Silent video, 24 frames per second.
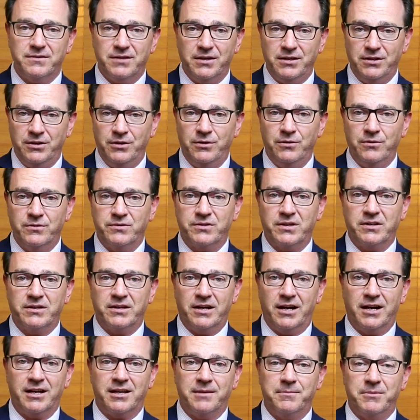to use a
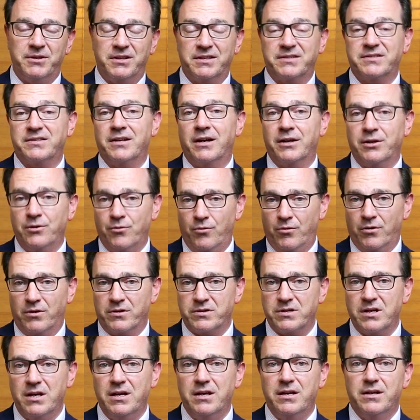document that's not
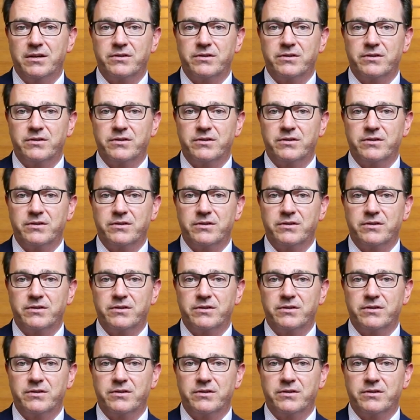yours.